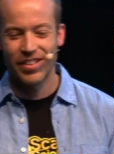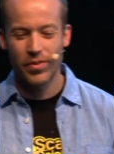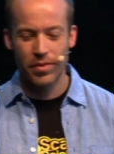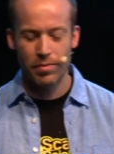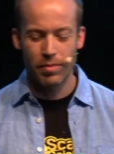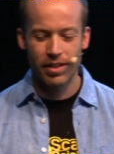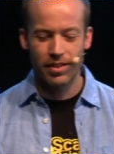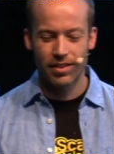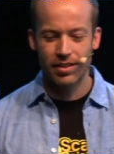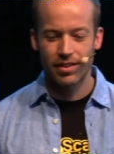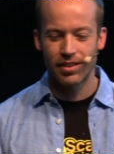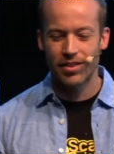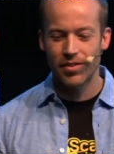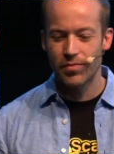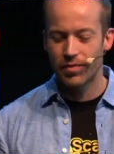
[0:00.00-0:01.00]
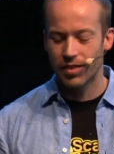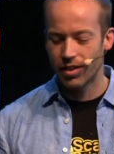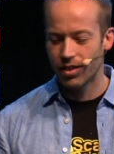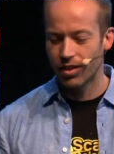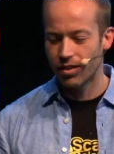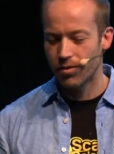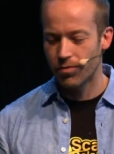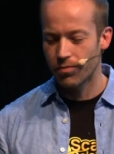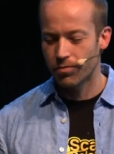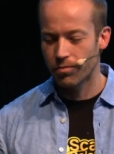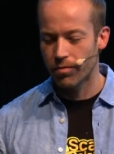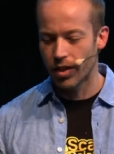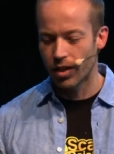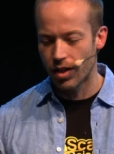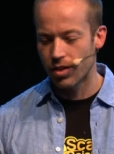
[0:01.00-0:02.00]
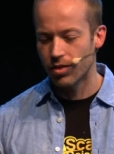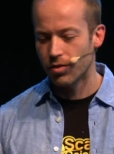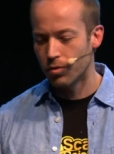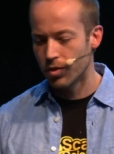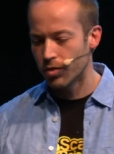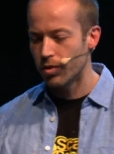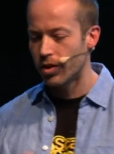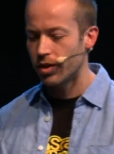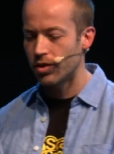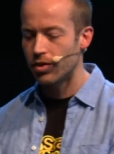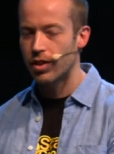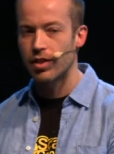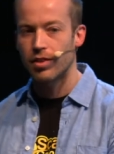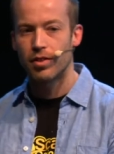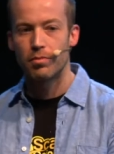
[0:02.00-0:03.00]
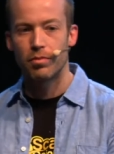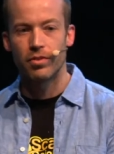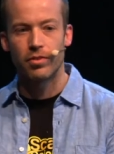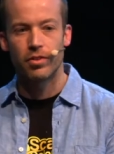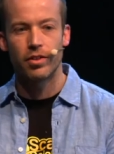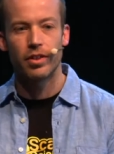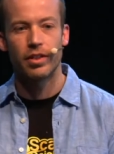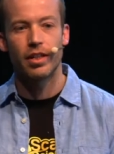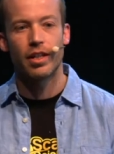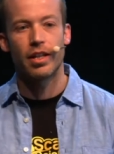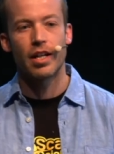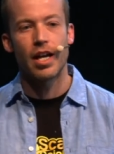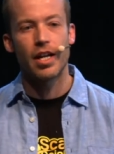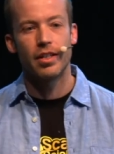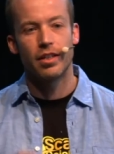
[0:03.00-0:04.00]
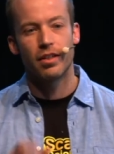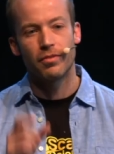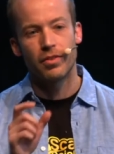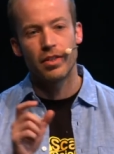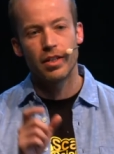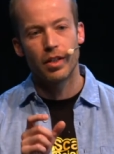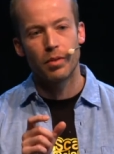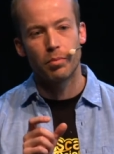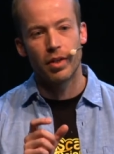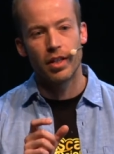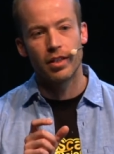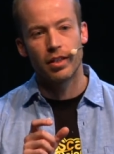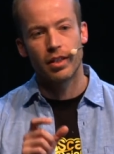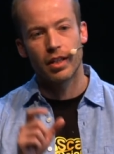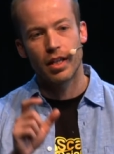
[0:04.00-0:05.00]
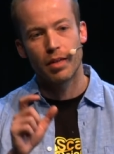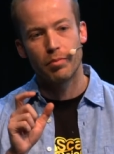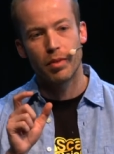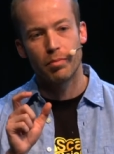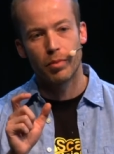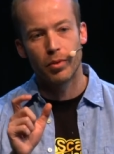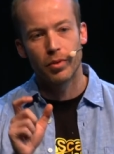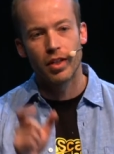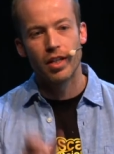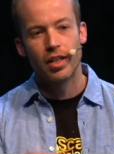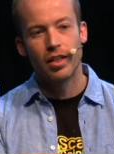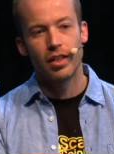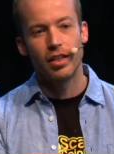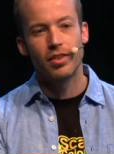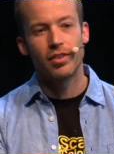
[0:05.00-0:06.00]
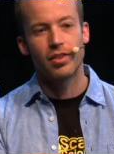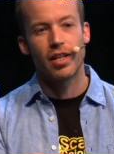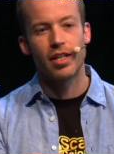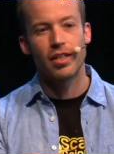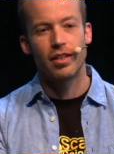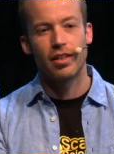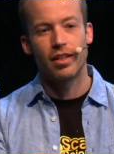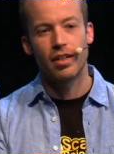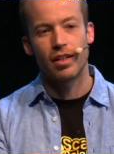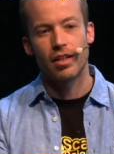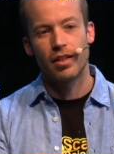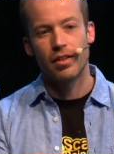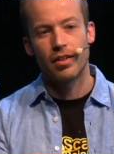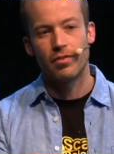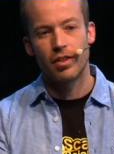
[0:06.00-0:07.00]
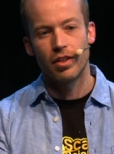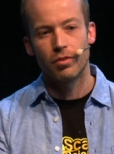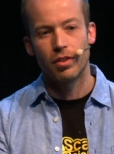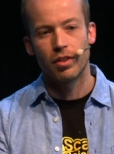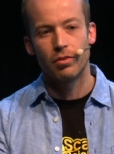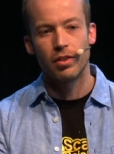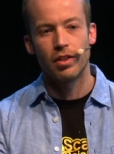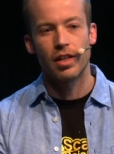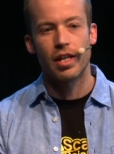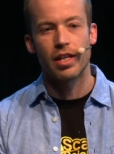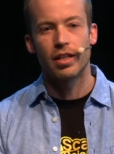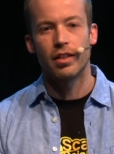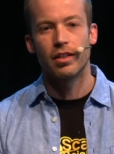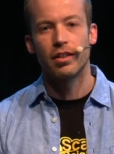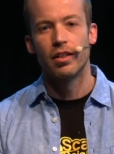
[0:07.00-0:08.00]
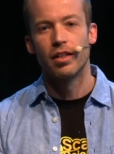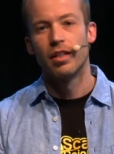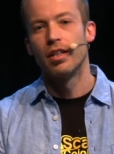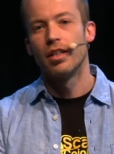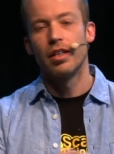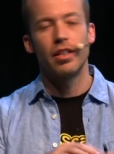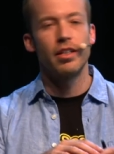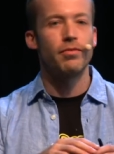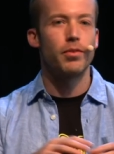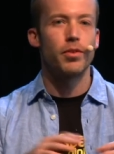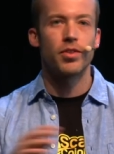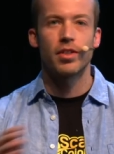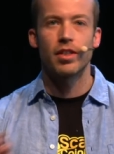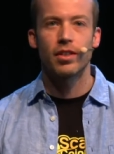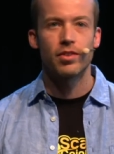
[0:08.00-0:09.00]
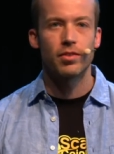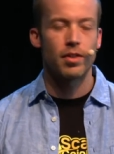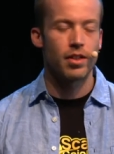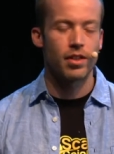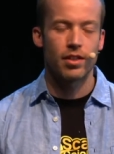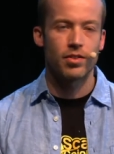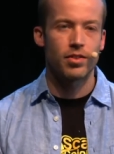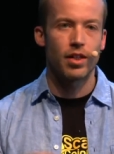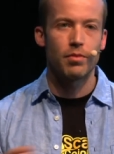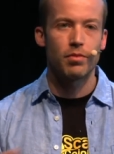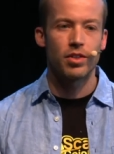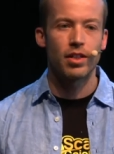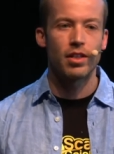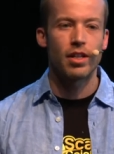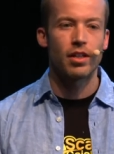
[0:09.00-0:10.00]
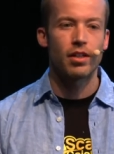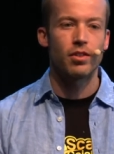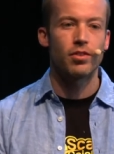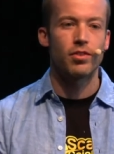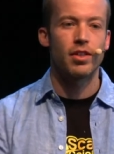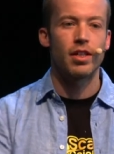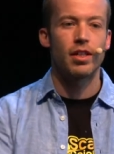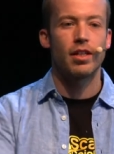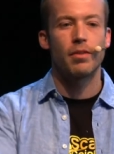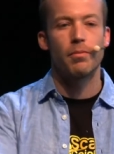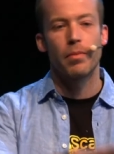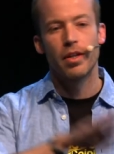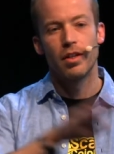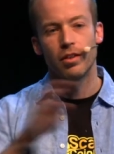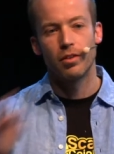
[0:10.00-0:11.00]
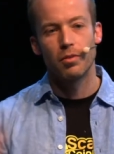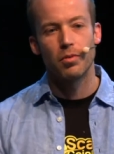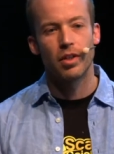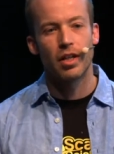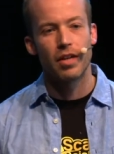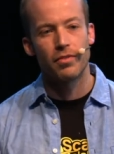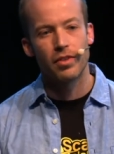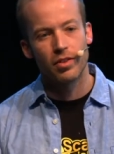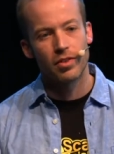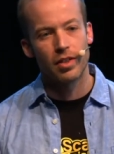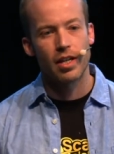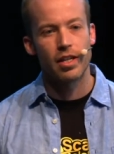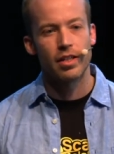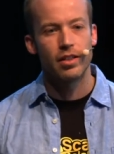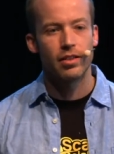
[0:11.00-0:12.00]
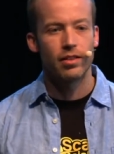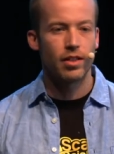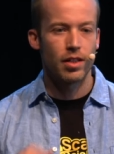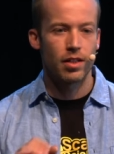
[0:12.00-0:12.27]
but as we were discussing before, there are other fingerprints that can be put inside the virtual twin. Like in most extreme scenarios, the tomographic scan,